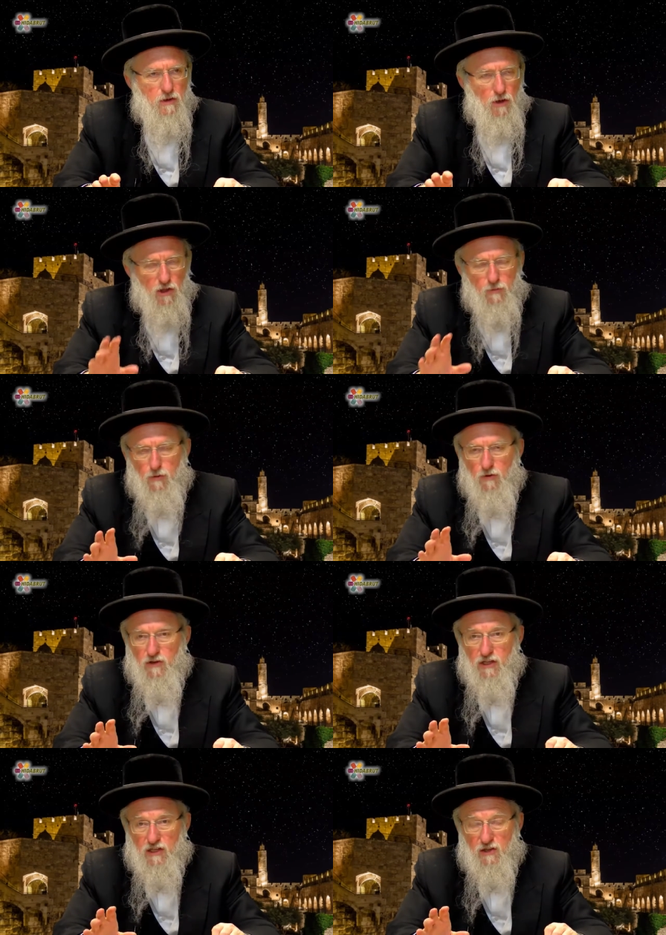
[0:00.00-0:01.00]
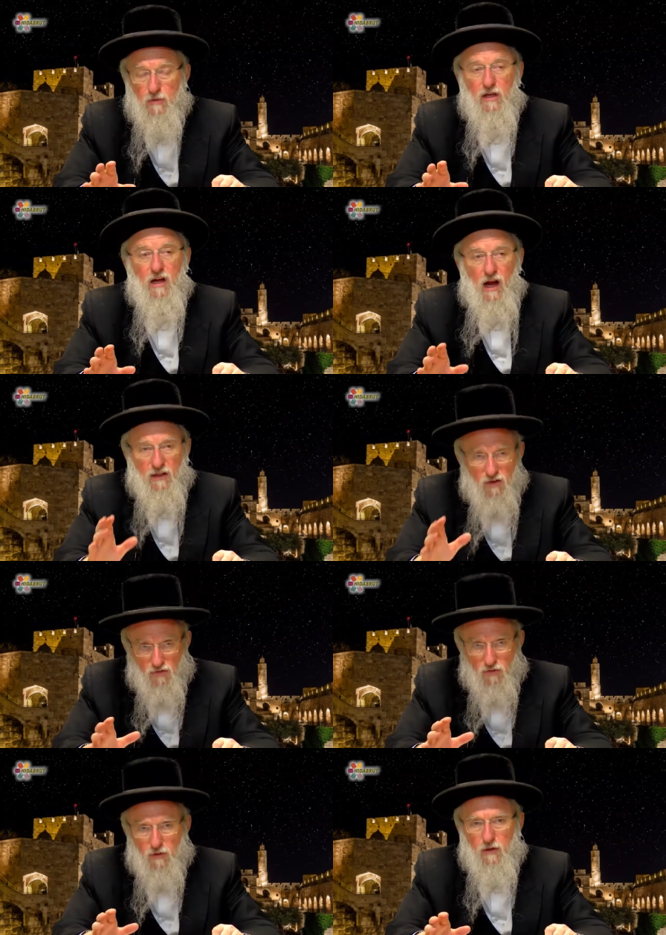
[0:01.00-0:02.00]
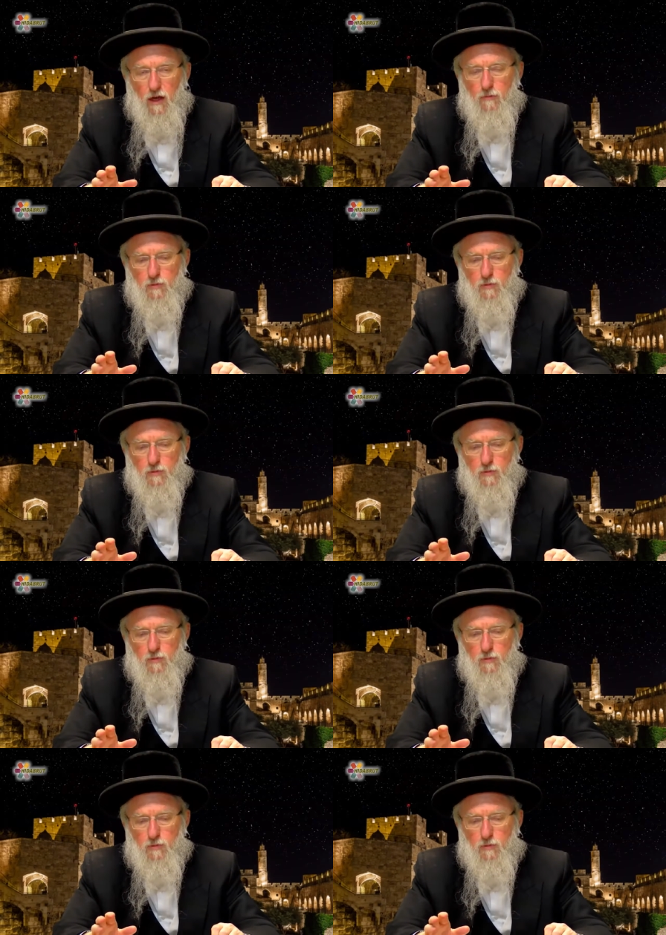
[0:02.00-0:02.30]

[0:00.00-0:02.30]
Your ultimate motivation has to be kindness and